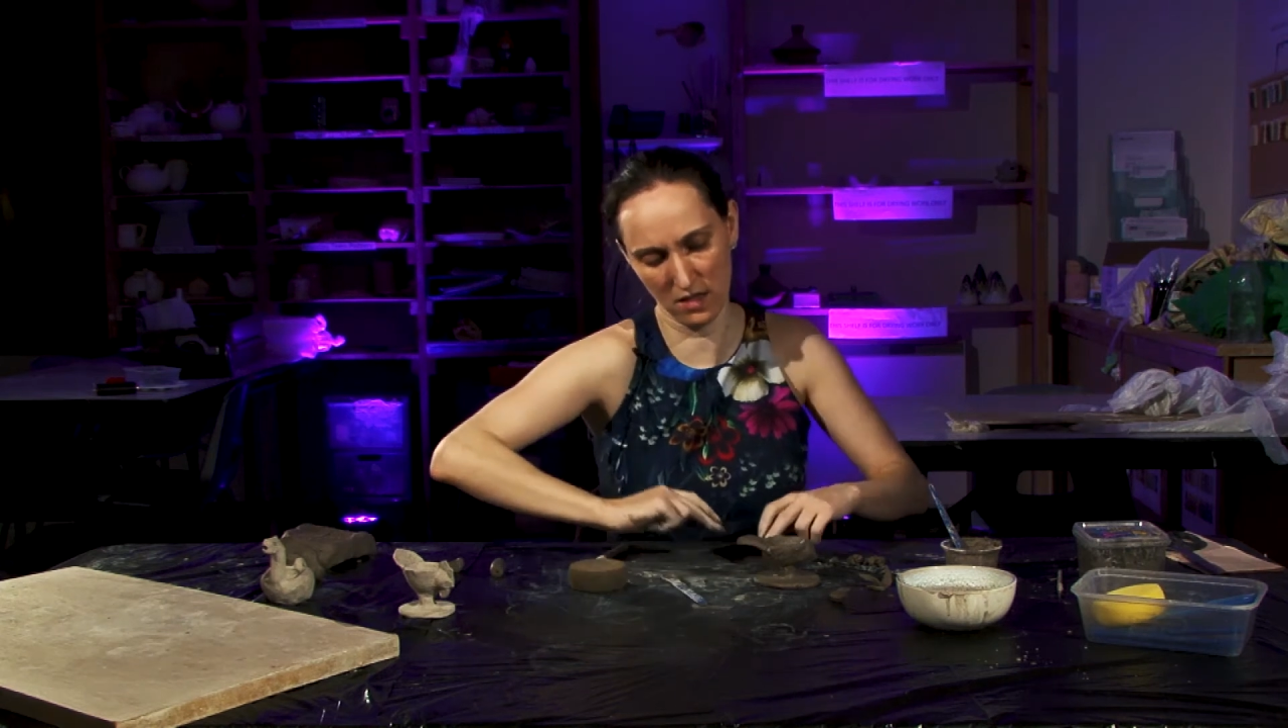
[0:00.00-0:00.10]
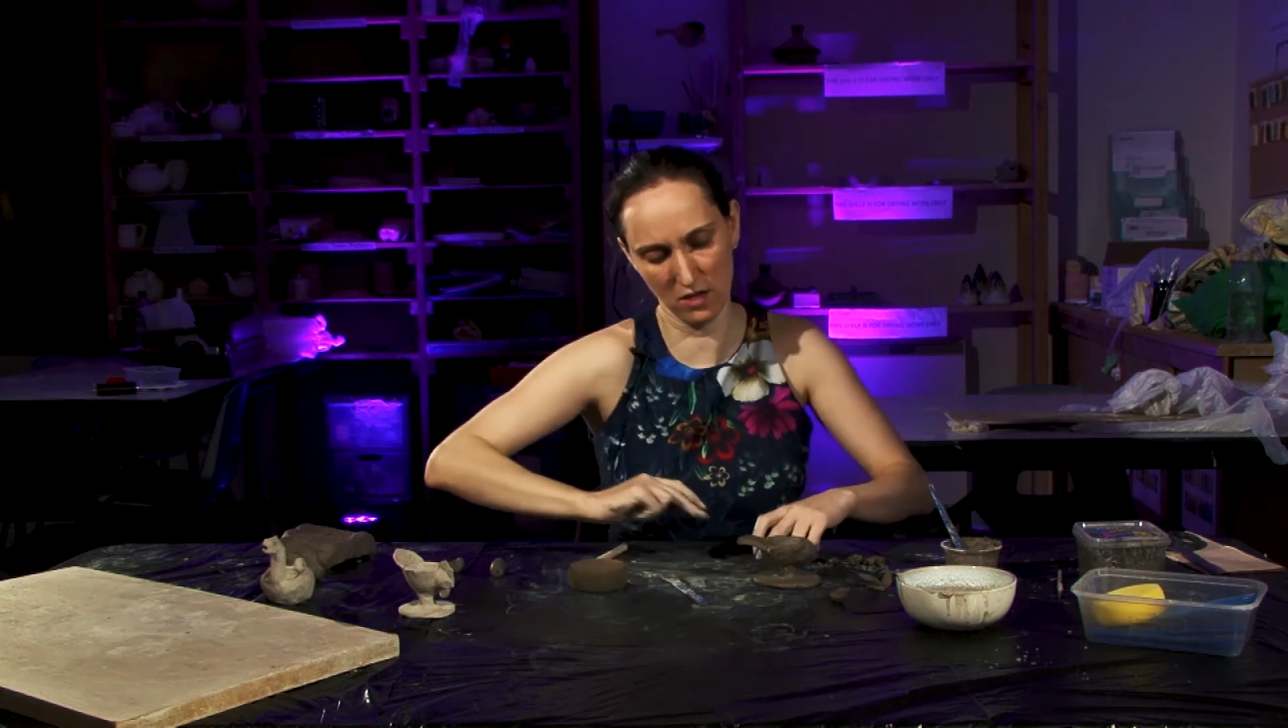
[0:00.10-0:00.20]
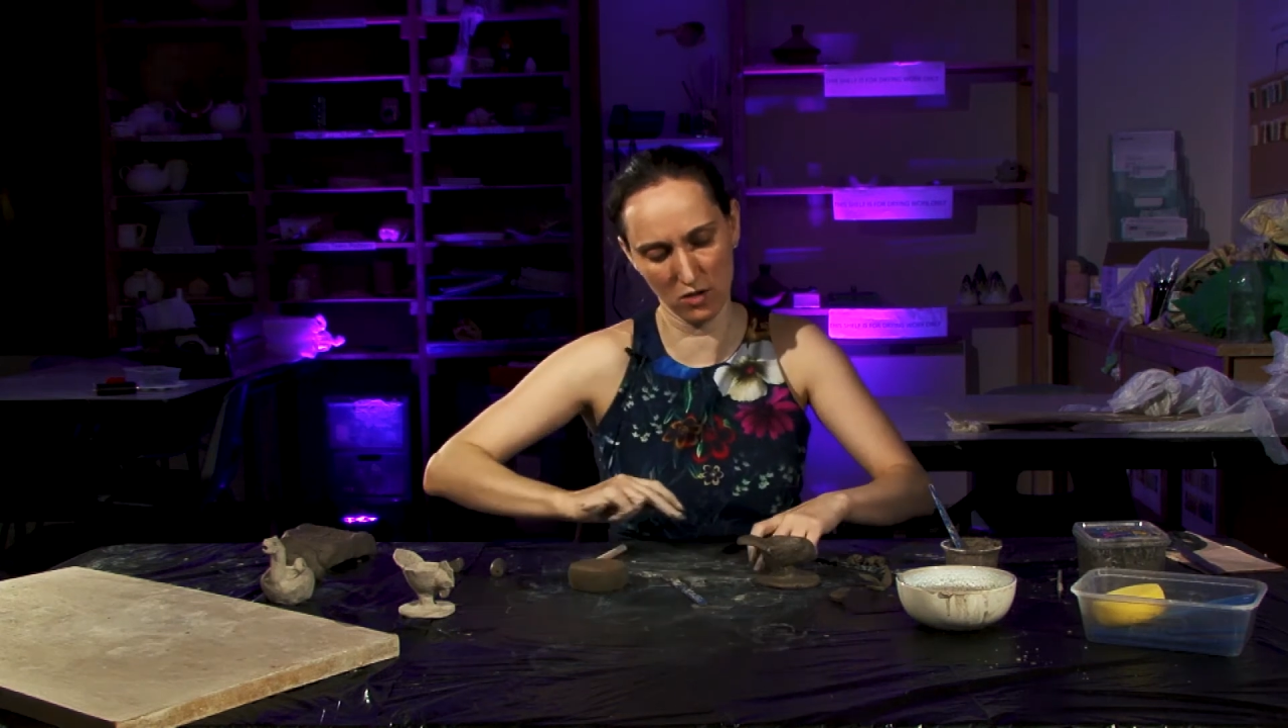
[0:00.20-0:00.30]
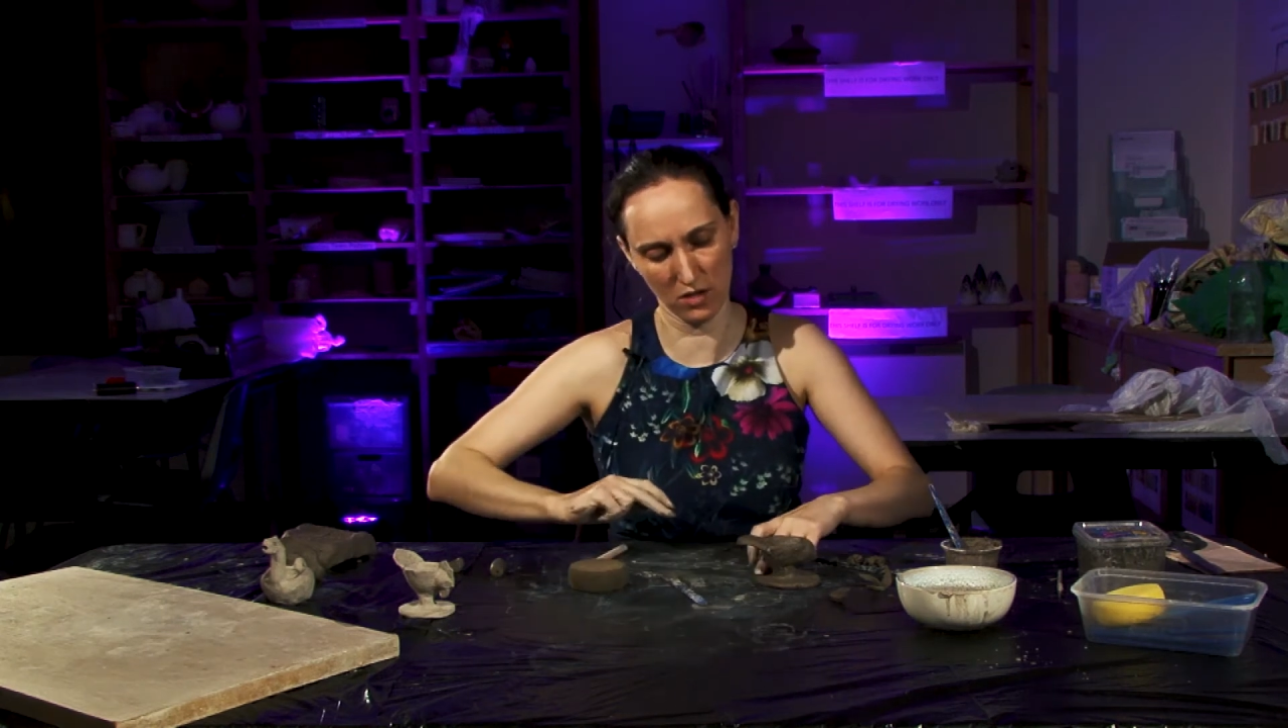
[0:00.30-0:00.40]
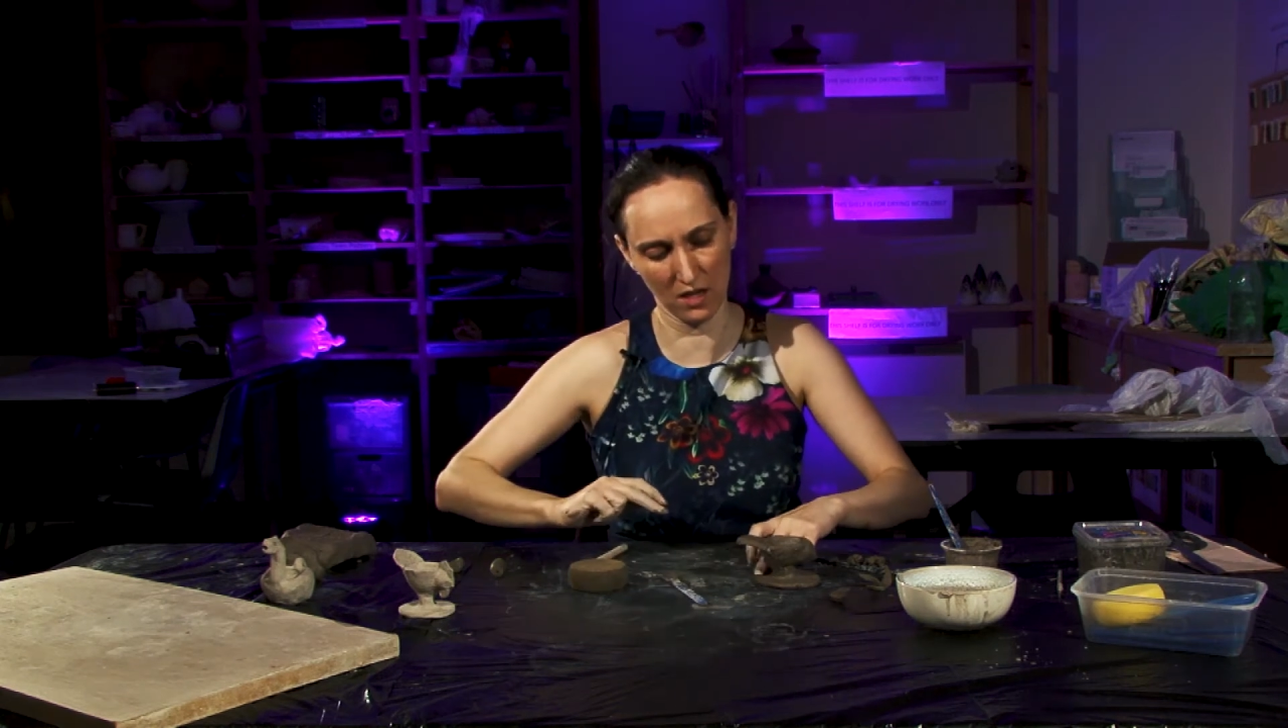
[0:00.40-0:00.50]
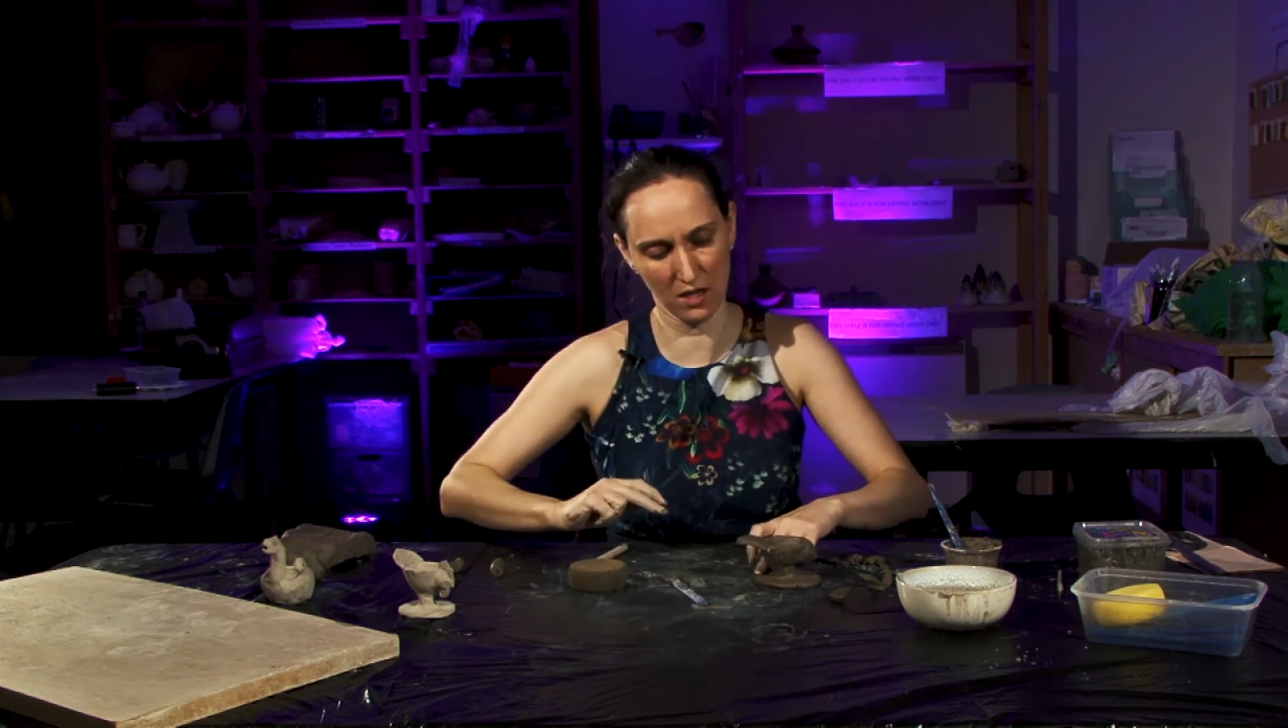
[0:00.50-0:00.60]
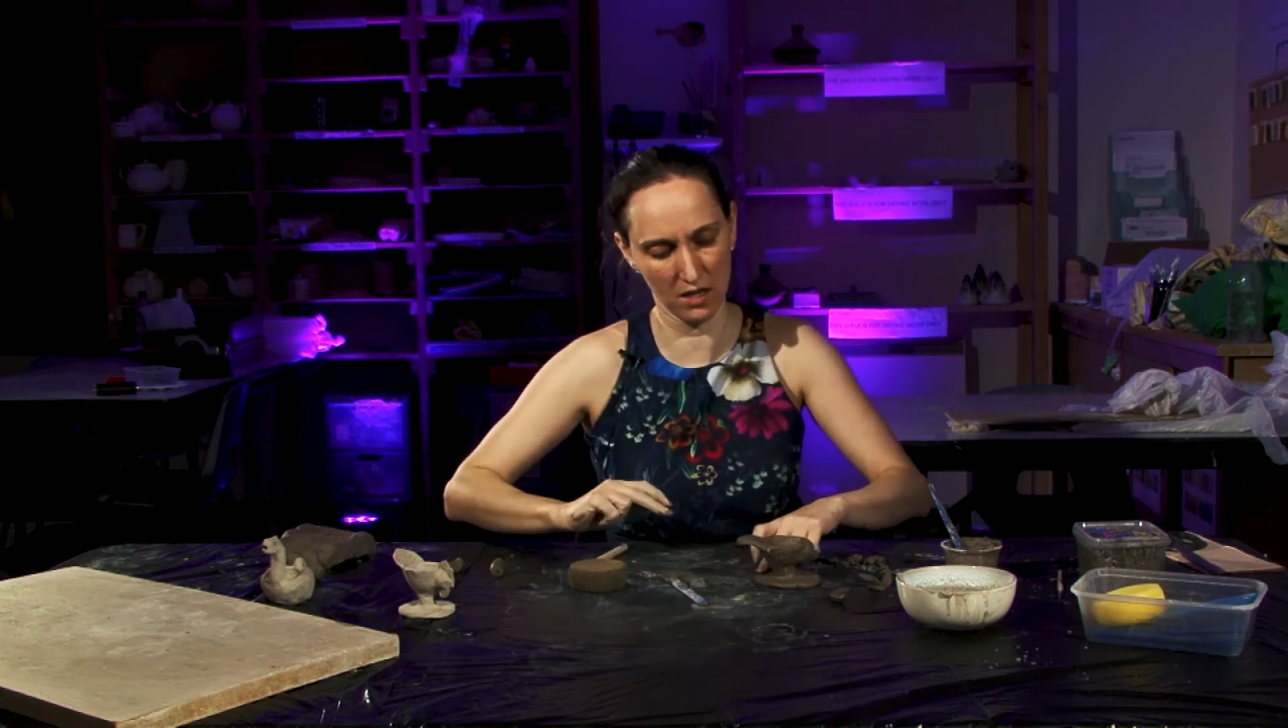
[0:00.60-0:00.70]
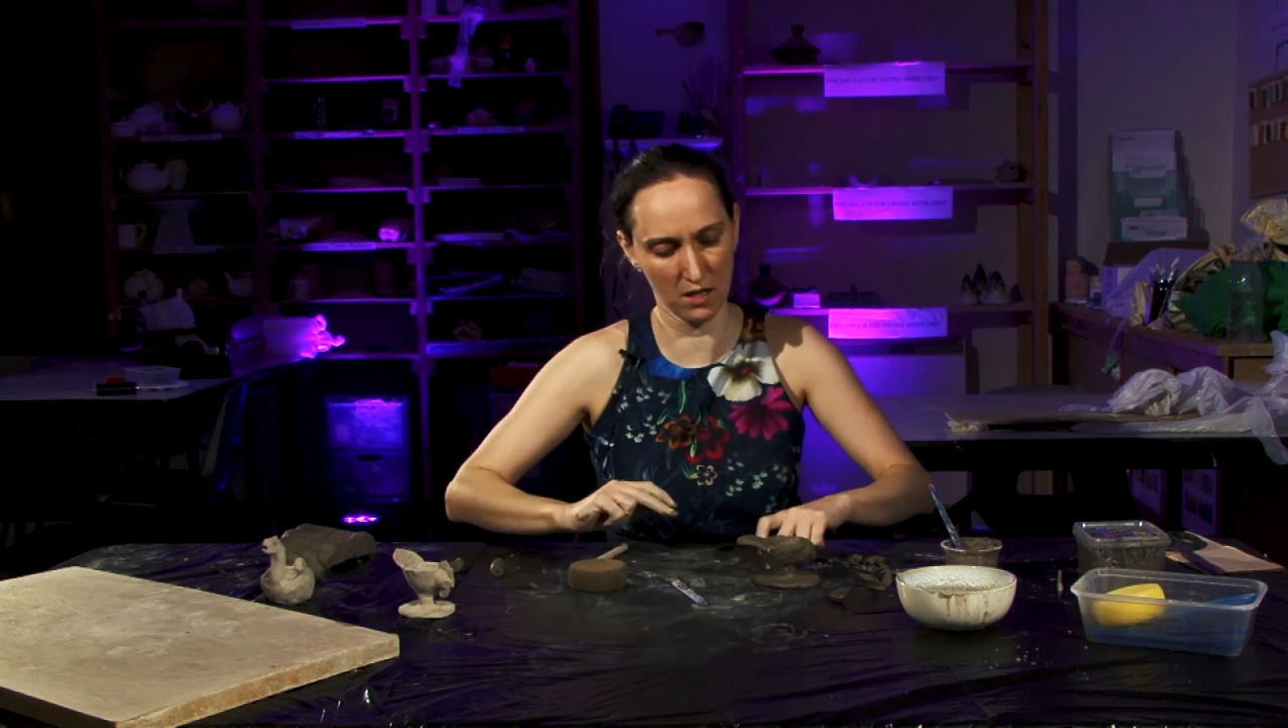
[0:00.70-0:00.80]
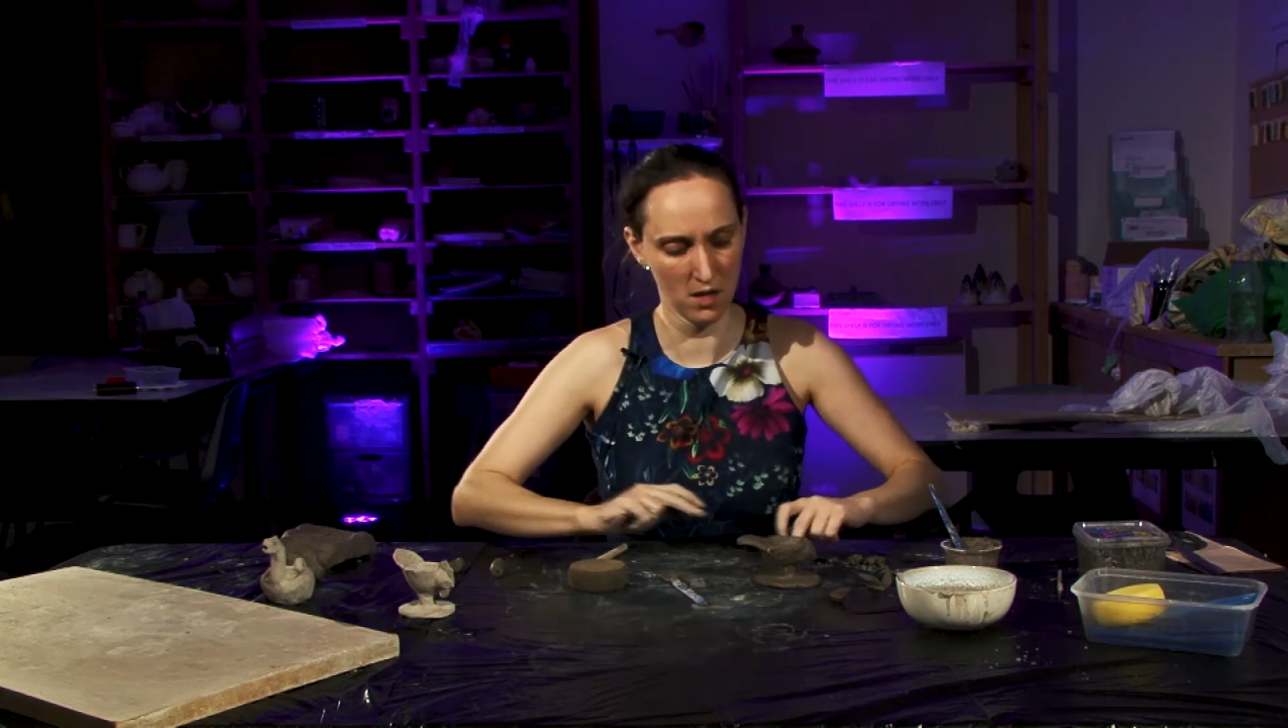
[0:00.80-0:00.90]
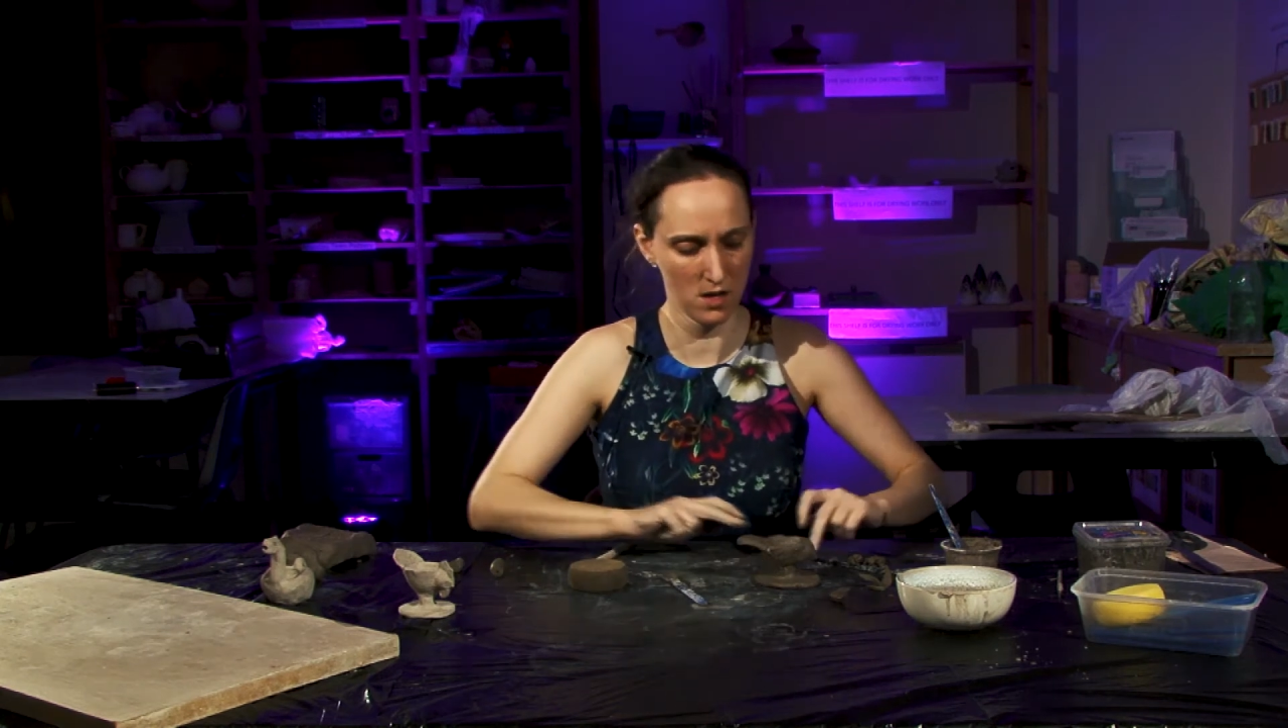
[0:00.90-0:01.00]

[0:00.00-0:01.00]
that you're thinking,